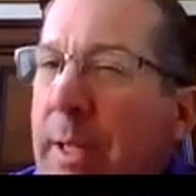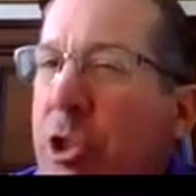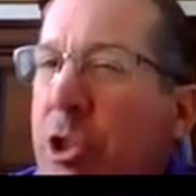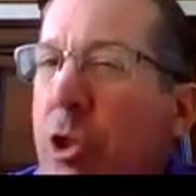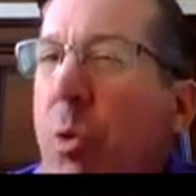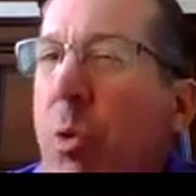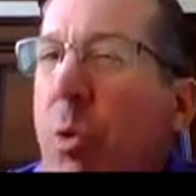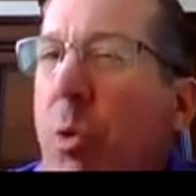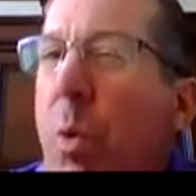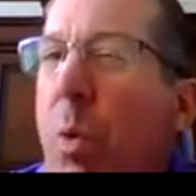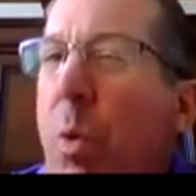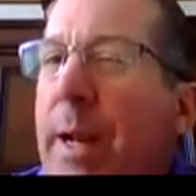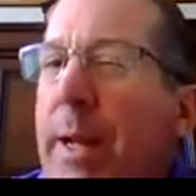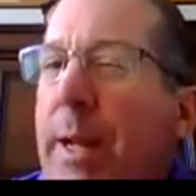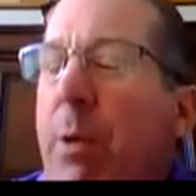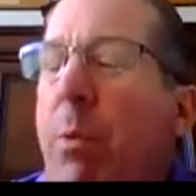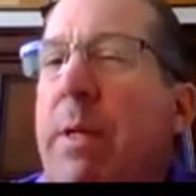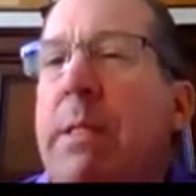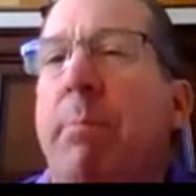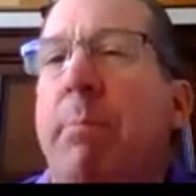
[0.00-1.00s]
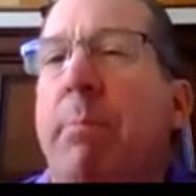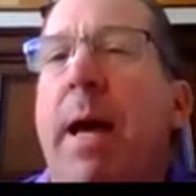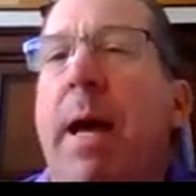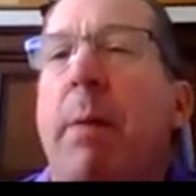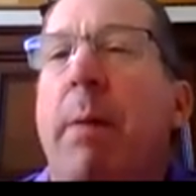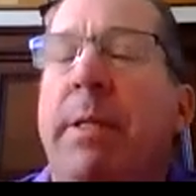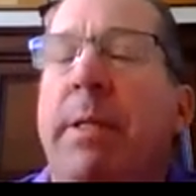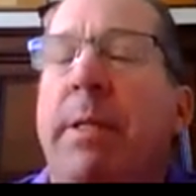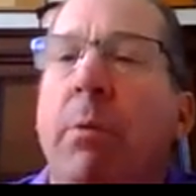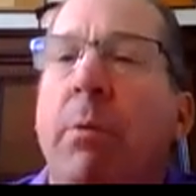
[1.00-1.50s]
sure what it was about,
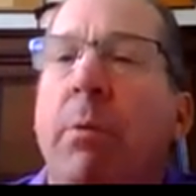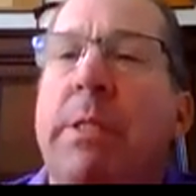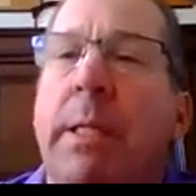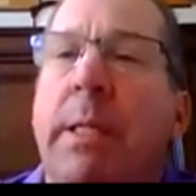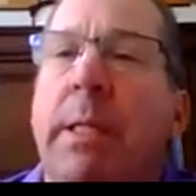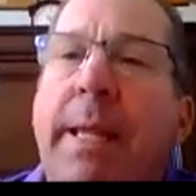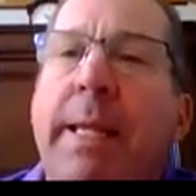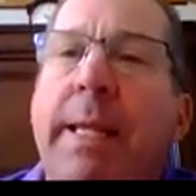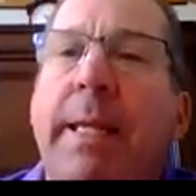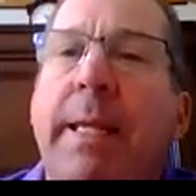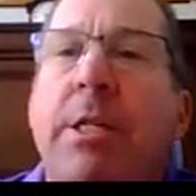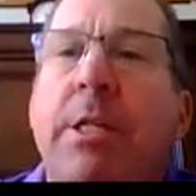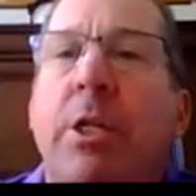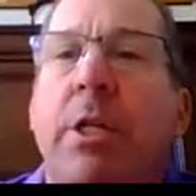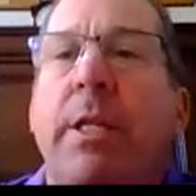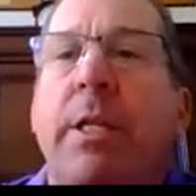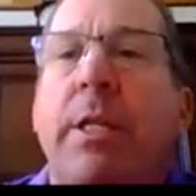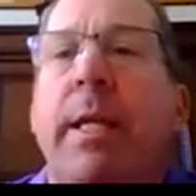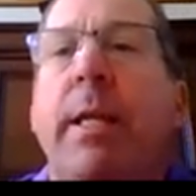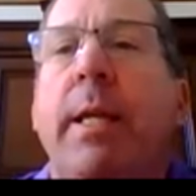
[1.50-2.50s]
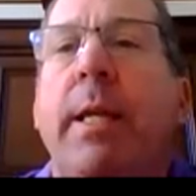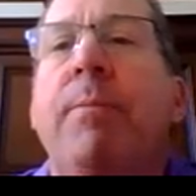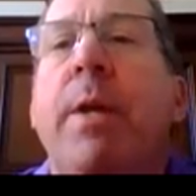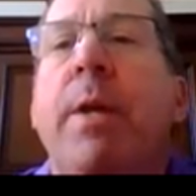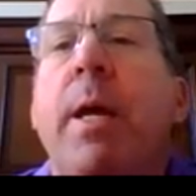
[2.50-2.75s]
but there was a leak into the